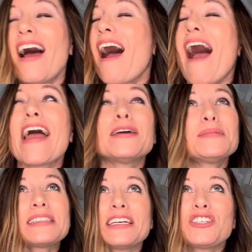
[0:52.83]
I
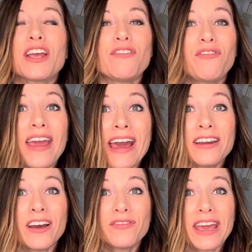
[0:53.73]
am such a
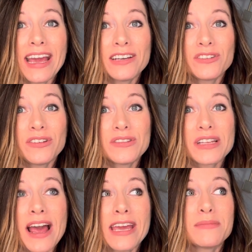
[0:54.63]
fan of candles.
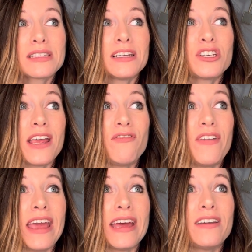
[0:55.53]
I am such a
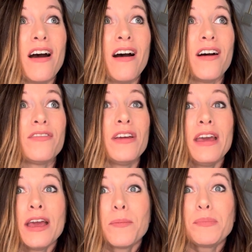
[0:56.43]
fan of
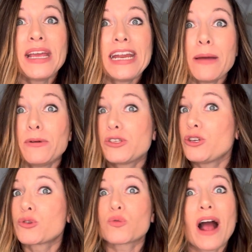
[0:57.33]
being able to
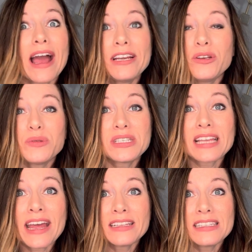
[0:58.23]
try new
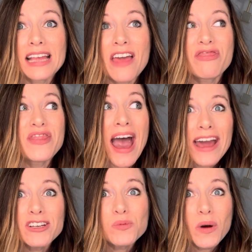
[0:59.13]
scents, and
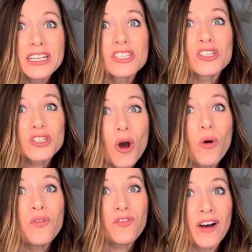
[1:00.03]
that is what is
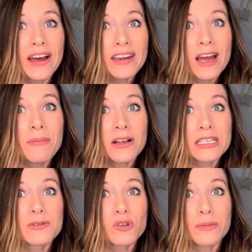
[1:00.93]
so fun about
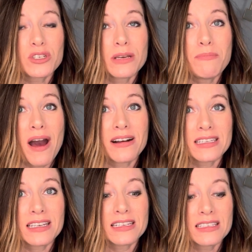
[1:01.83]
subscription
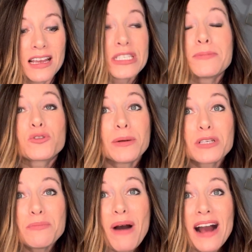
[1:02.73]
boxes.
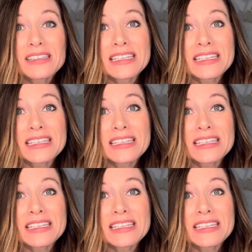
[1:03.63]
Subscription boxes